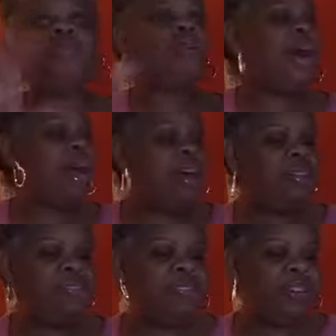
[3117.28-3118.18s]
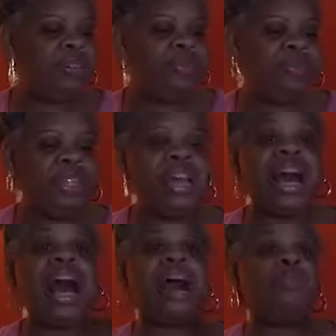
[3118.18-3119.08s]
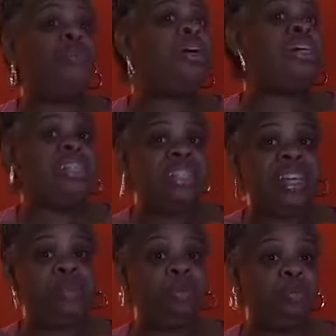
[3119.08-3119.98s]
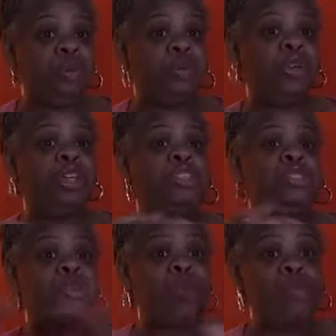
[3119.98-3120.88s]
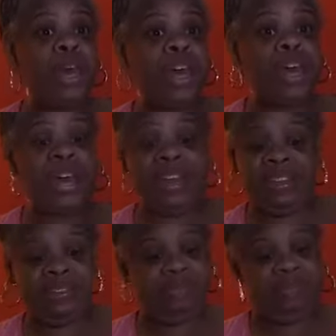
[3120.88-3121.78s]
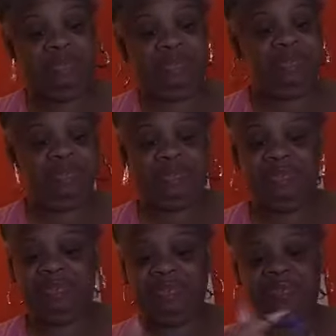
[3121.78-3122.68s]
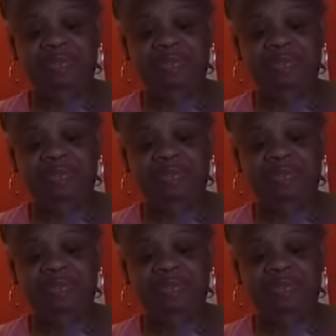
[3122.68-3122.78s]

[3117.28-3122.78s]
them grind it up or however? I want a salmon burger so bad.